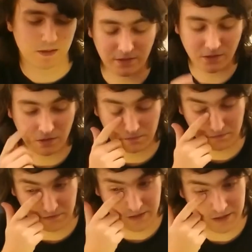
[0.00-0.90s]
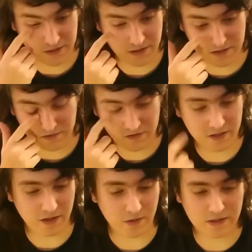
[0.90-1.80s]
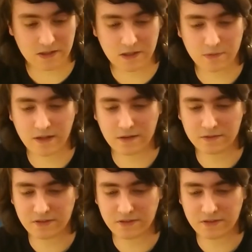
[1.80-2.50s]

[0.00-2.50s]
I can't finish this video actually without